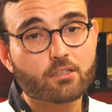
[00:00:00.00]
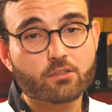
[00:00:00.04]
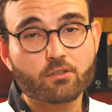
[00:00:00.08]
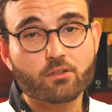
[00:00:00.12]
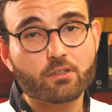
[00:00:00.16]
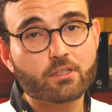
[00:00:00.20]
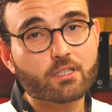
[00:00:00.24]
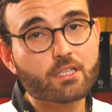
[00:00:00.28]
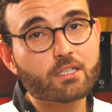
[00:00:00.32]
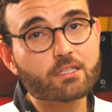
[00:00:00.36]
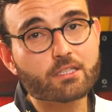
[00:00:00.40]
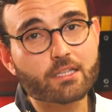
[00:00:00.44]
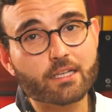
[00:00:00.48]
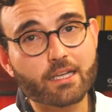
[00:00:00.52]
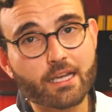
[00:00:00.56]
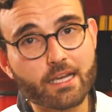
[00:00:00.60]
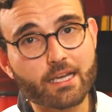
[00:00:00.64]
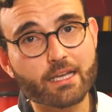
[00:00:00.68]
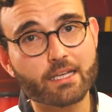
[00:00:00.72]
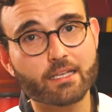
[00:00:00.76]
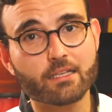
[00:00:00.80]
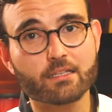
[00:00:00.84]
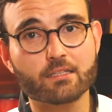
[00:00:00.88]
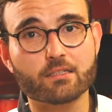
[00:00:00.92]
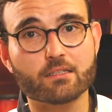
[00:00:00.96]
So in this
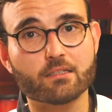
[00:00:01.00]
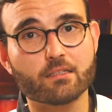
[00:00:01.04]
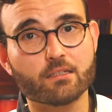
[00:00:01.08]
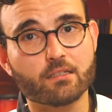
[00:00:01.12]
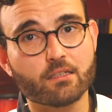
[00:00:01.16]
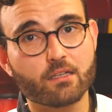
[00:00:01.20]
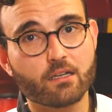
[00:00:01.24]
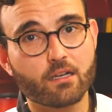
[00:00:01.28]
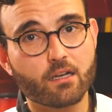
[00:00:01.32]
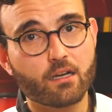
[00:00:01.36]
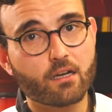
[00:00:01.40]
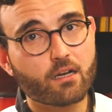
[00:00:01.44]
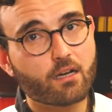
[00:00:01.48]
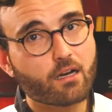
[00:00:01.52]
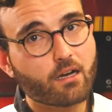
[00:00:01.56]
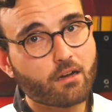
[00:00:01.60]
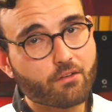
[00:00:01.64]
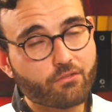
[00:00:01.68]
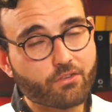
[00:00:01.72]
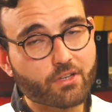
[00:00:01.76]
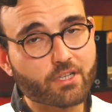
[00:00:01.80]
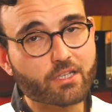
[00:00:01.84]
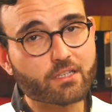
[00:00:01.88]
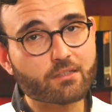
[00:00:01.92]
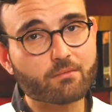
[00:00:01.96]
case, I
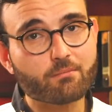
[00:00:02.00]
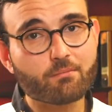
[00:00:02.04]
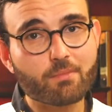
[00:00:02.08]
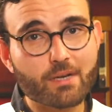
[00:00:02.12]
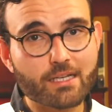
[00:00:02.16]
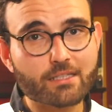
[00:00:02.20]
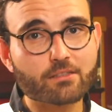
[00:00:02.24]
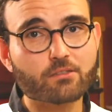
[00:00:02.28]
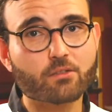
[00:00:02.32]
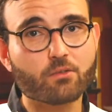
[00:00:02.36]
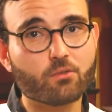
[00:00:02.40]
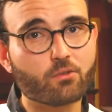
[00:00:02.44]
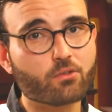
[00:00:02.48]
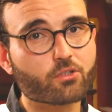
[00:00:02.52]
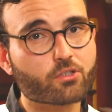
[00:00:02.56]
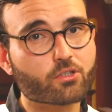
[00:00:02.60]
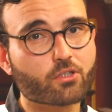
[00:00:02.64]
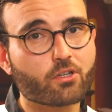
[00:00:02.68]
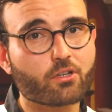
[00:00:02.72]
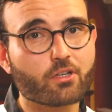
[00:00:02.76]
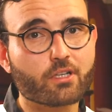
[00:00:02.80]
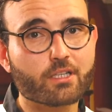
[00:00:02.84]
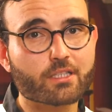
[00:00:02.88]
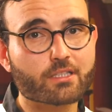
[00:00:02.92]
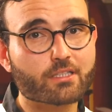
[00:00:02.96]
think the best
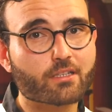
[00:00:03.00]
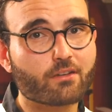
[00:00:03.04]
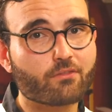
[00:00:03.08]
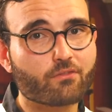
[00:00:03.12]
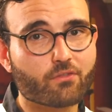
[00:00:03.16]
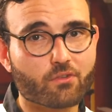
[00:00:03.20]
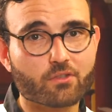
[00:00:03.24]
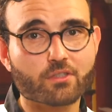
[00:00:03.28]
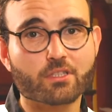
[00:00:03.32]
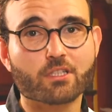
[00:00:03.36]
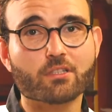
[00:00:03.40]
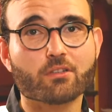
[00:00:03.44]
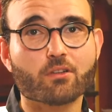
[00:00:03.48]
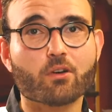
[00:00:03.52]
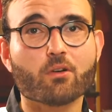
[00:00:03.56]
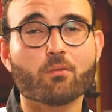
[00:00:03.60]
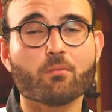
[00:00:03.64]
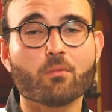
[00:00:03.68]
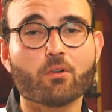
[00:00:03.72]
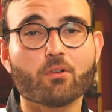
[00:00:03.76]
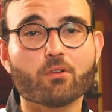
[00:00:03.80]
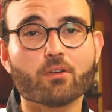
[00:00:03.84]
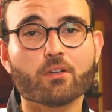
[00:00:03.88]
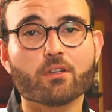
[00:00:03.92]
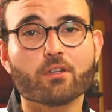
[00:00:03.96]
solution is a frozen dough
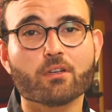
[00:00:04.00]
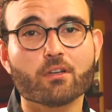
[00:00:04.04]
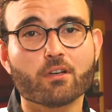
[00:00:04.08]
ball